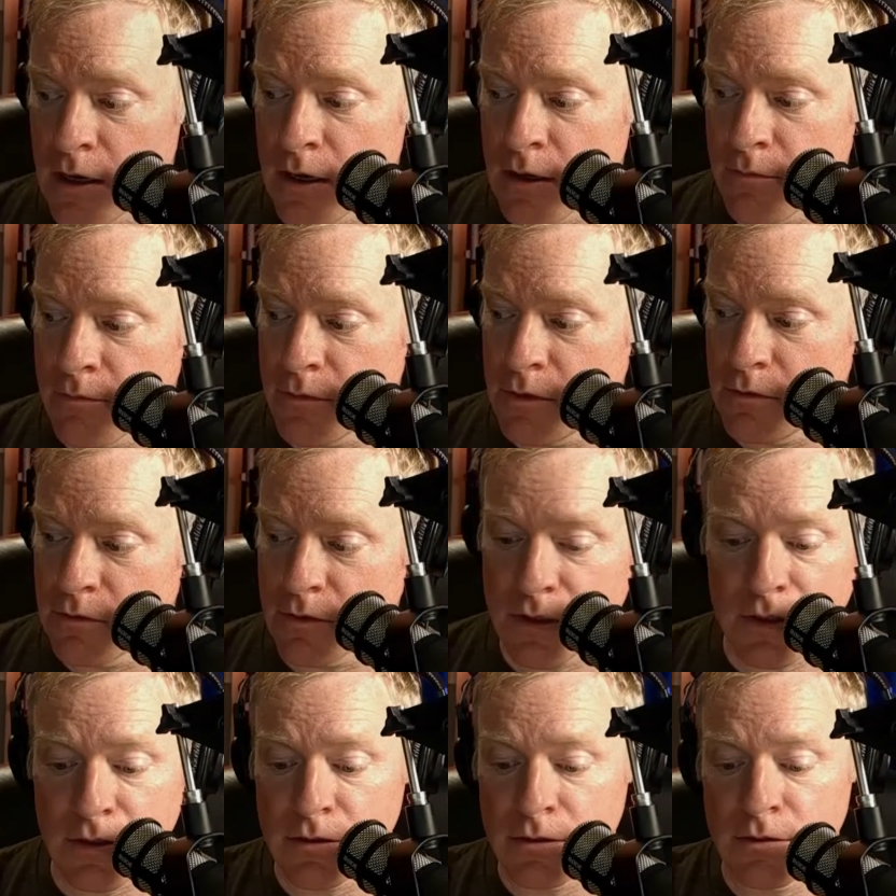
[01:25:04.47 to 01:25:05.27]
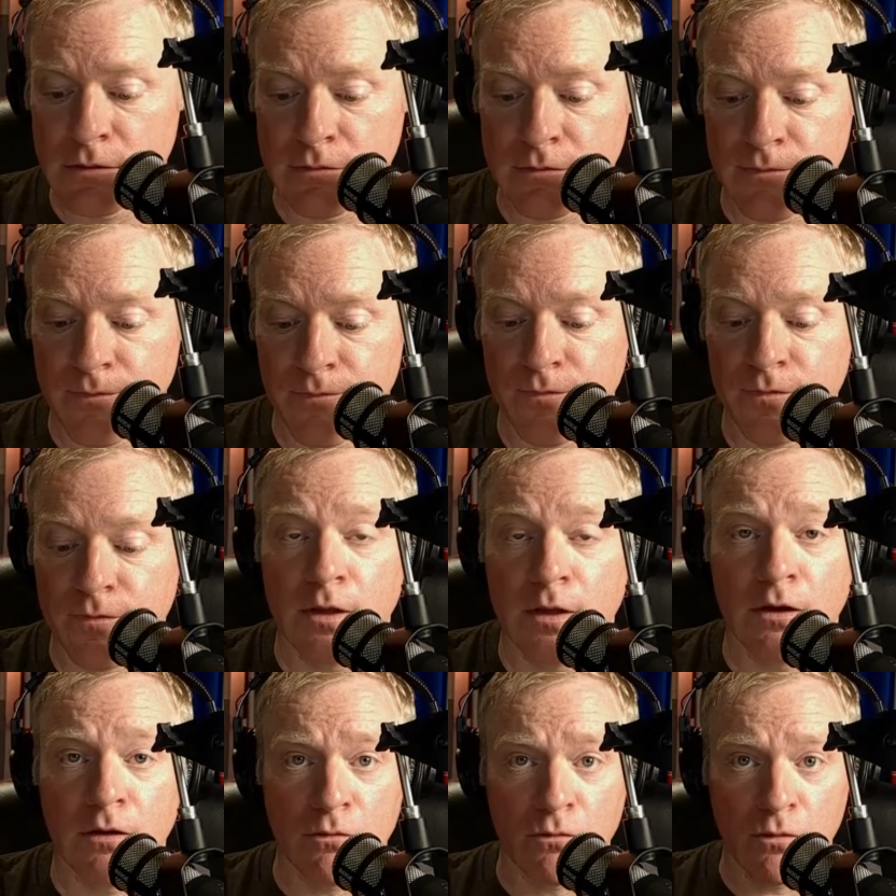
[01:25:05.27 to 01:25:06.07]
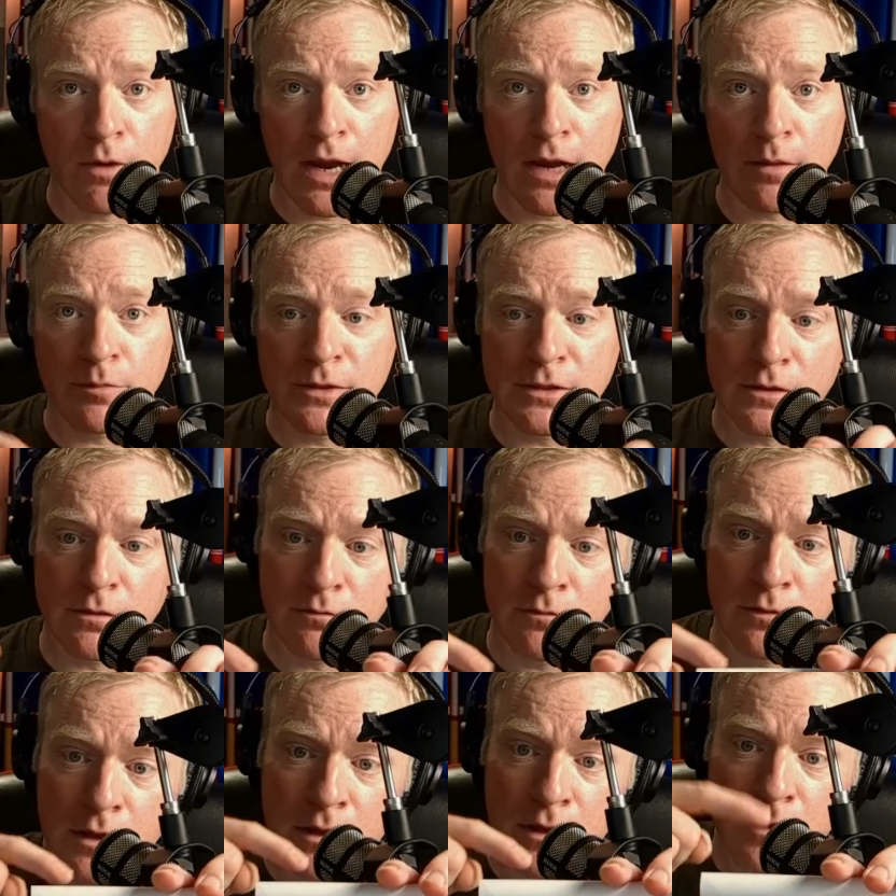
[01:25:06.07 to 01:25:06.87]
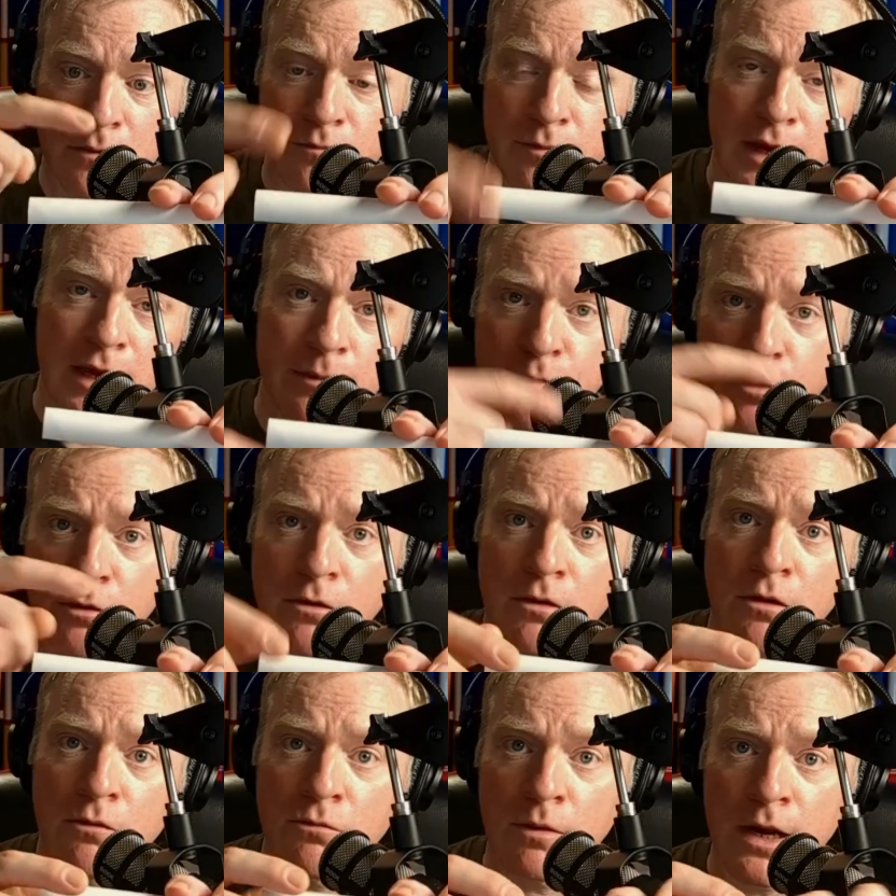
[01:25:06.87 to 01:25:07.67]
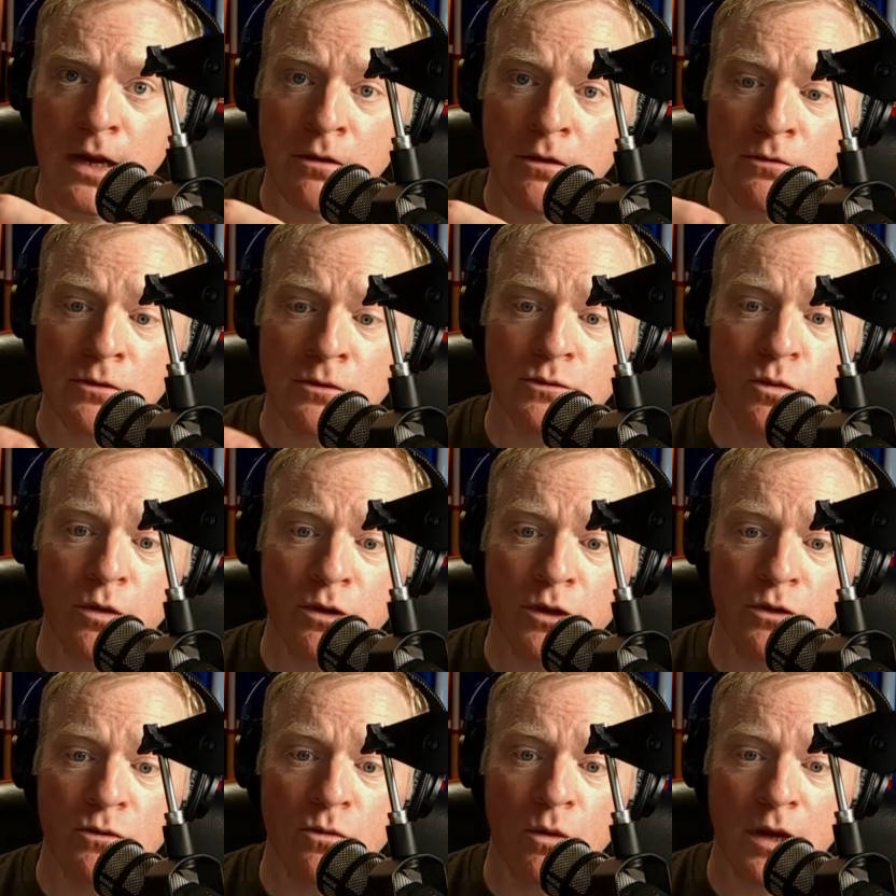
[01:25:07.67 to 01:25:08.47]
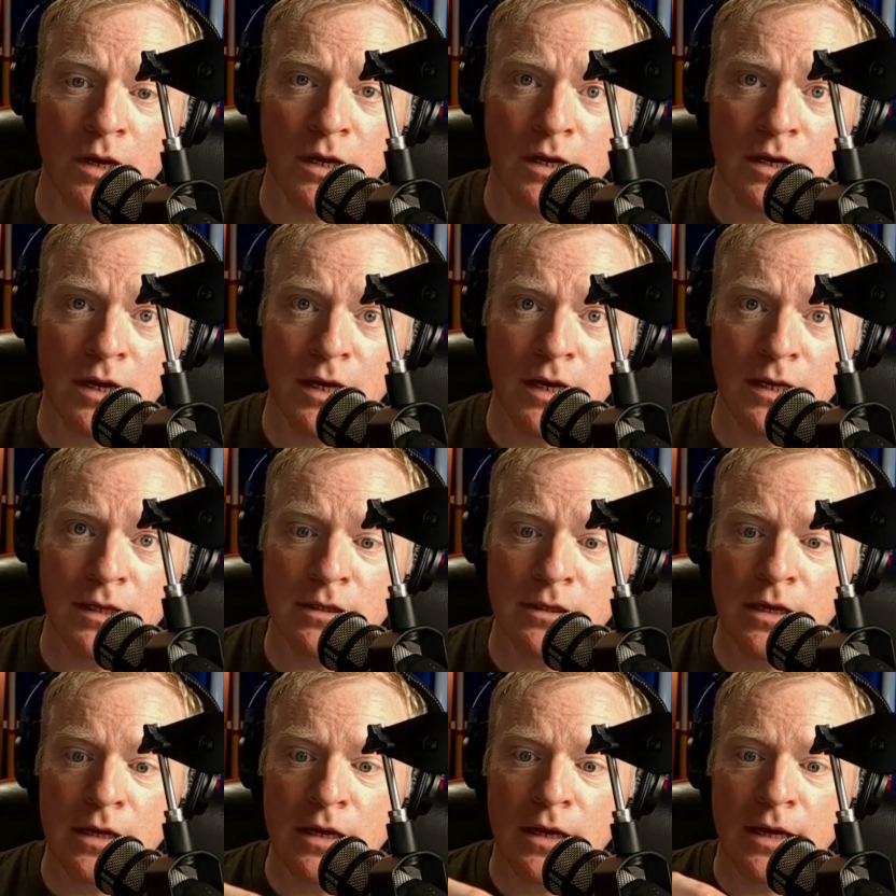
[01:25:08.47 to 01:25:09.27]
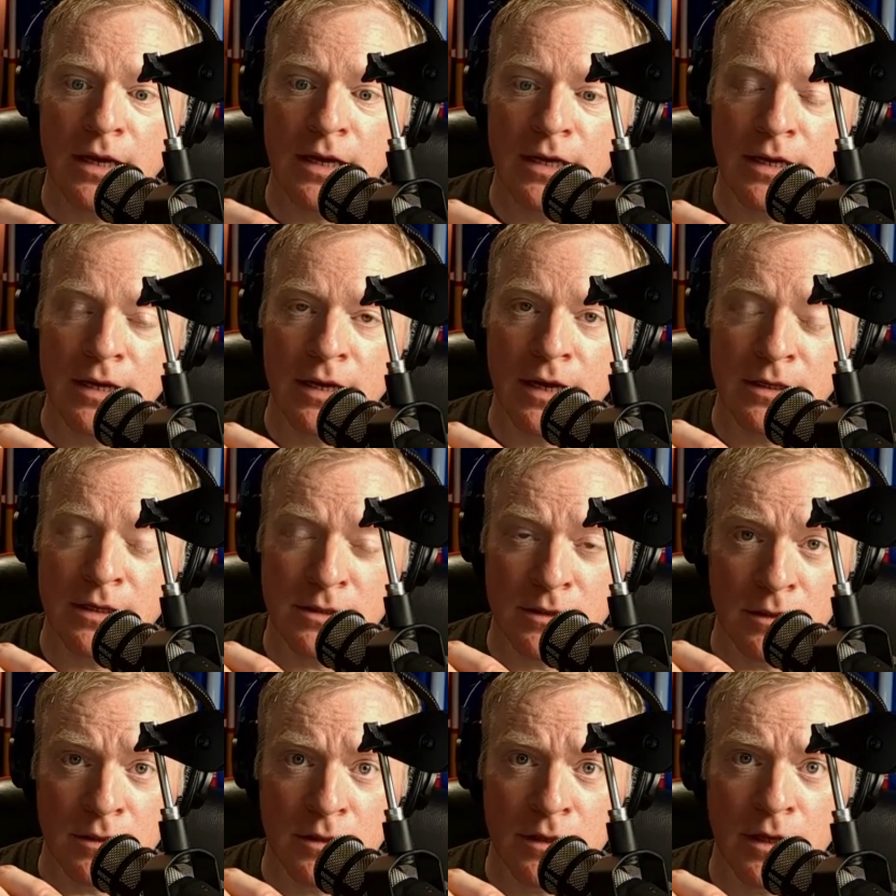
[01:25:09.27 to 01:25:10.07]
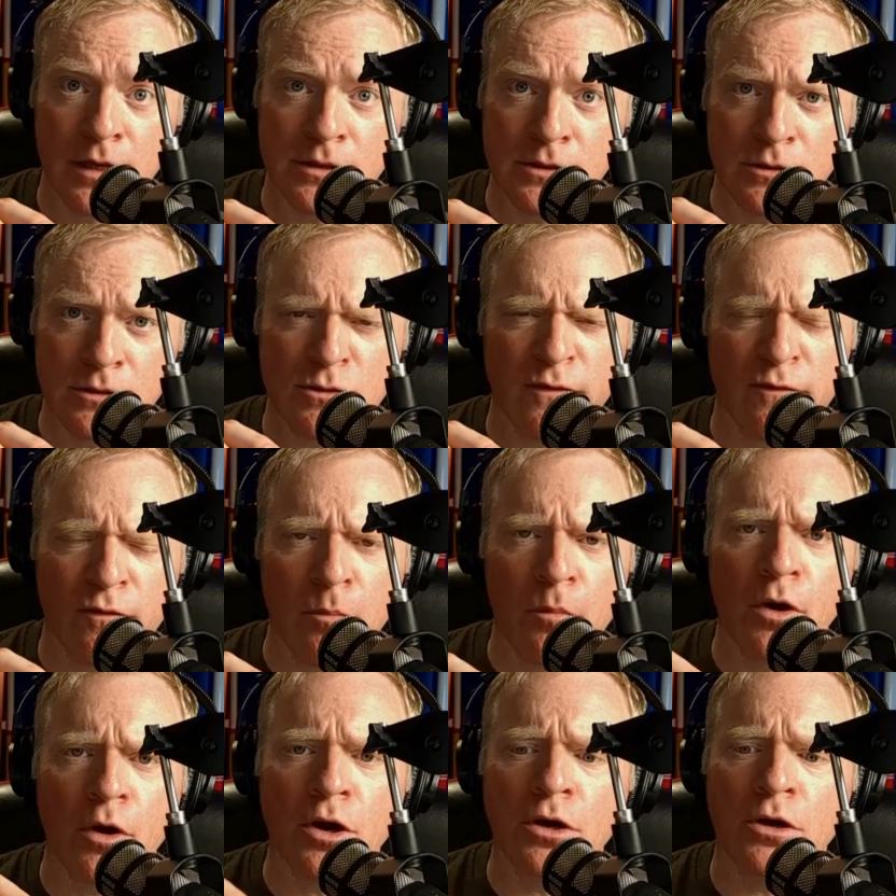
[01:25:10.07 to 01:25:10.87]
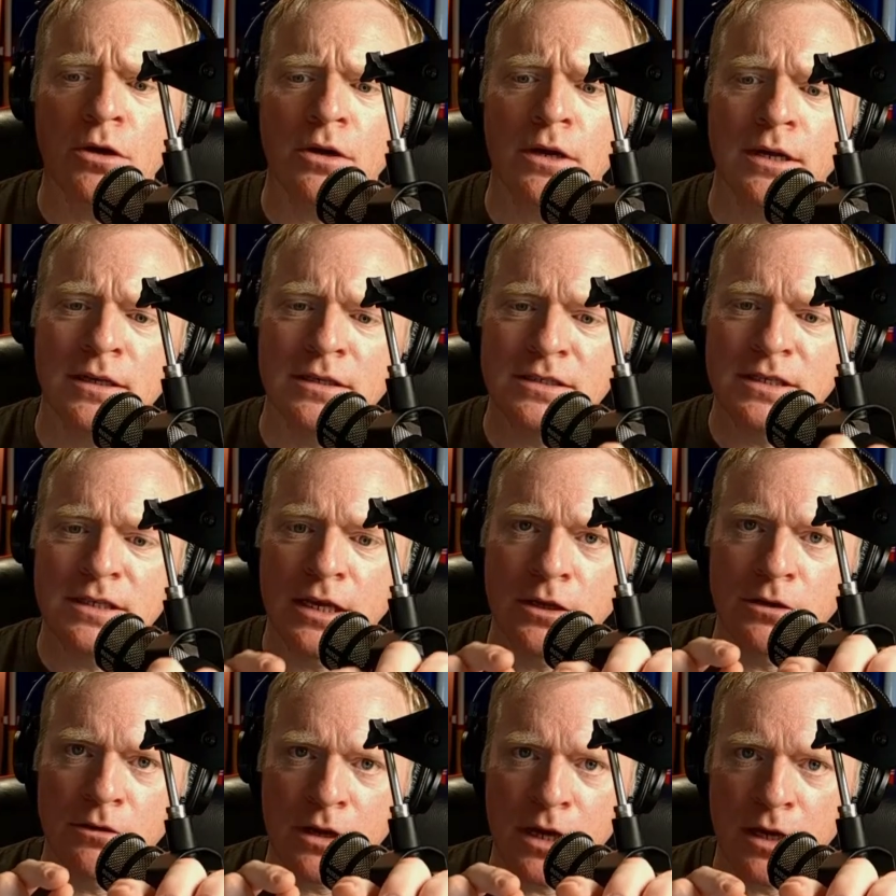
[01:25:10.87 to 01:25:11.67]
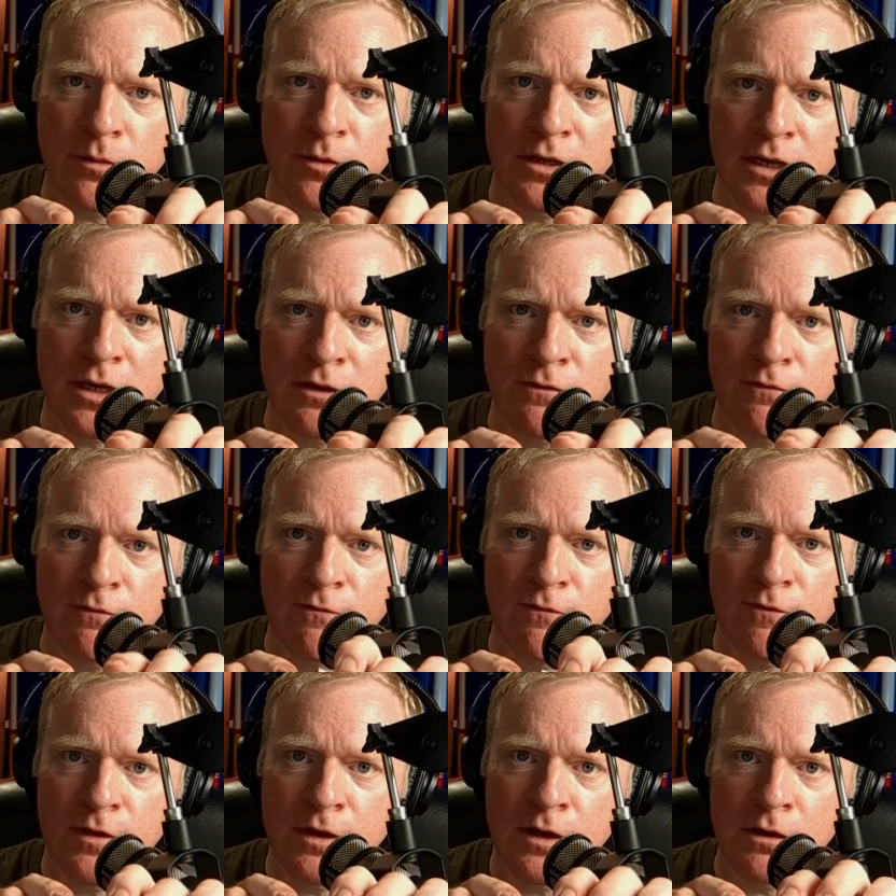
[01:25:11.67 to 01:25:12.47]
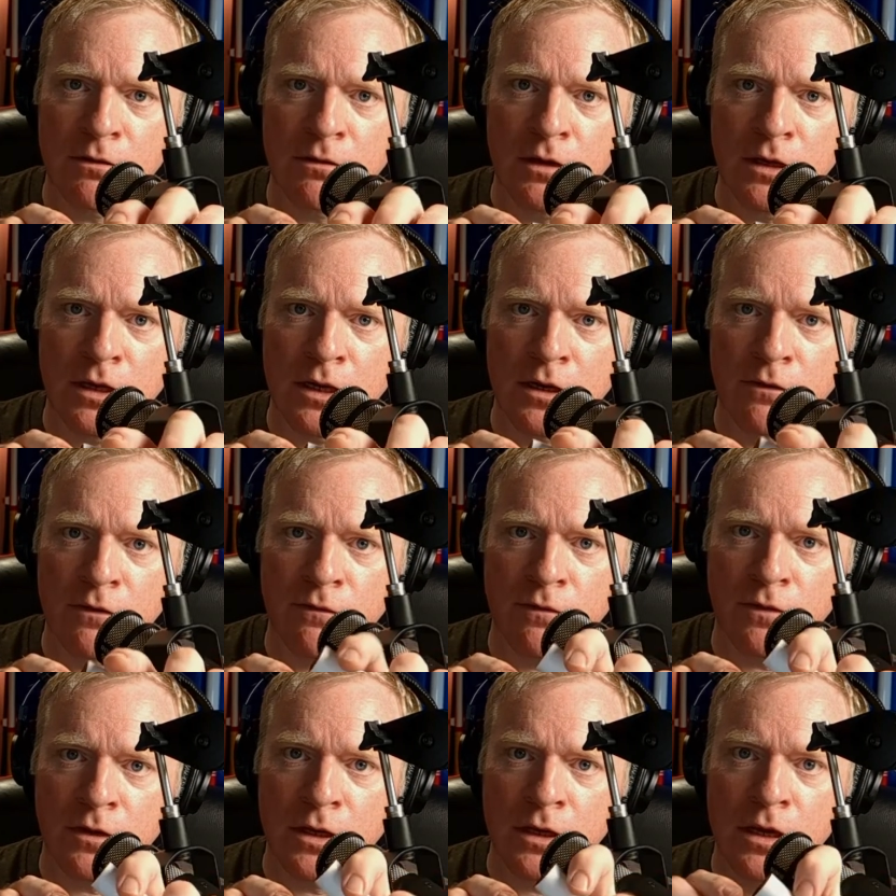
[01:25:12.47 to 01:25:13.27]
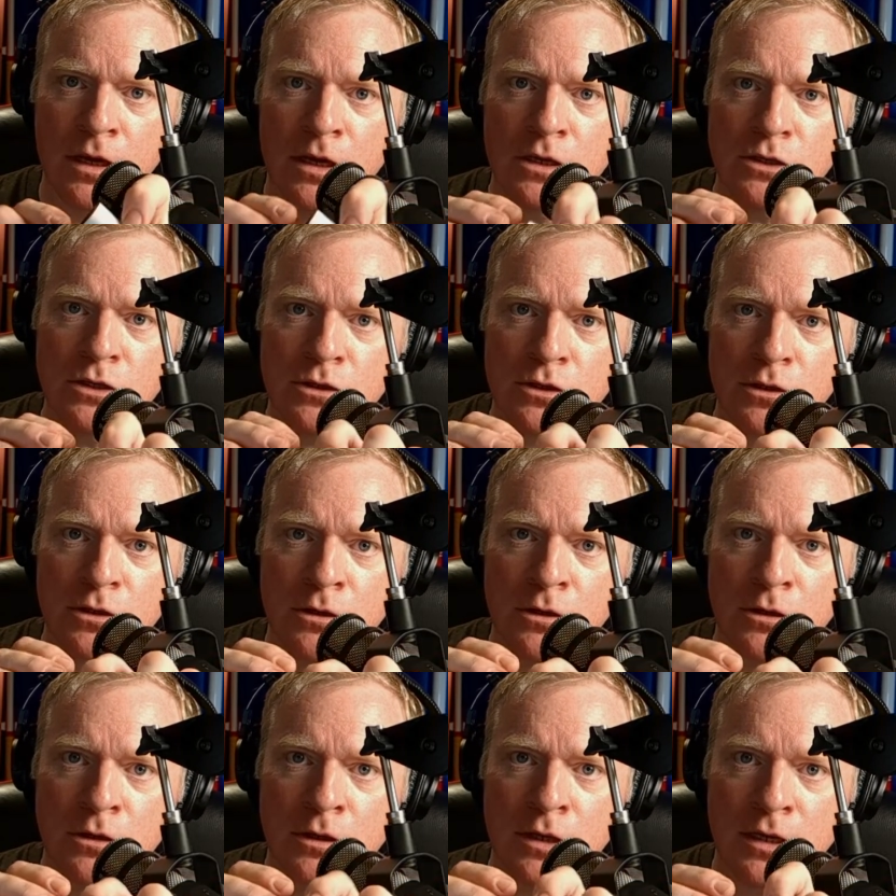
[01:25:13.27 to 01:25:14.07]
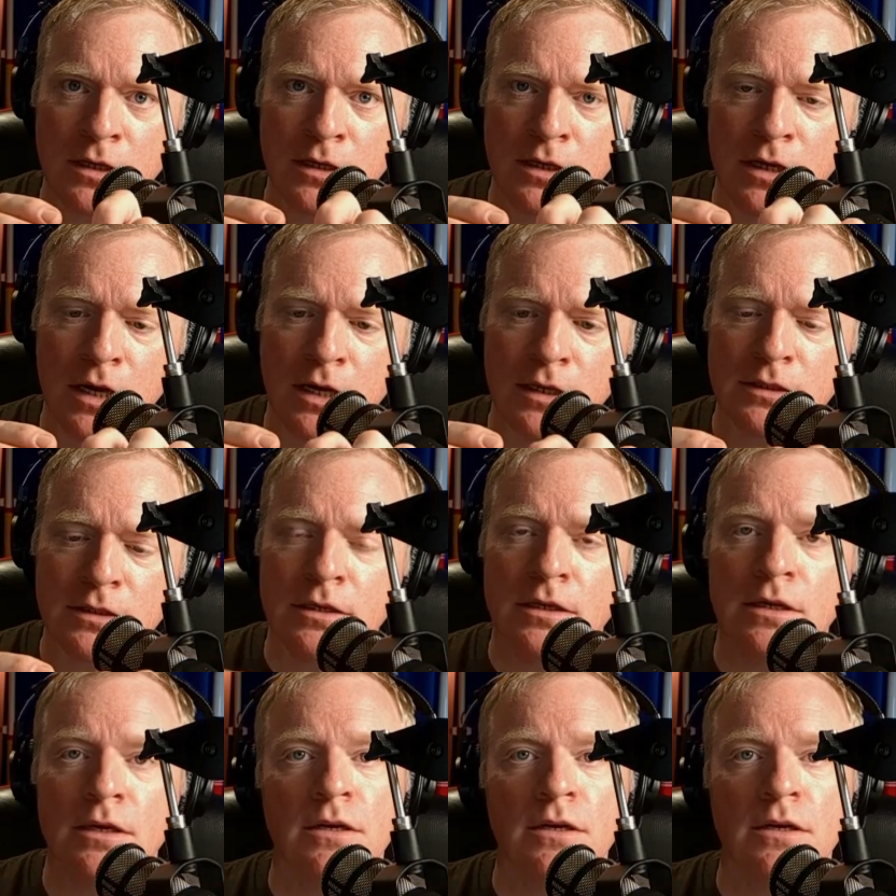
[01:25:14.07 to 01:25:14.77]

you can wrap some paper around where you want to cut it as a sort of a marker, and then take your hobby knife and very carefully turn and cut.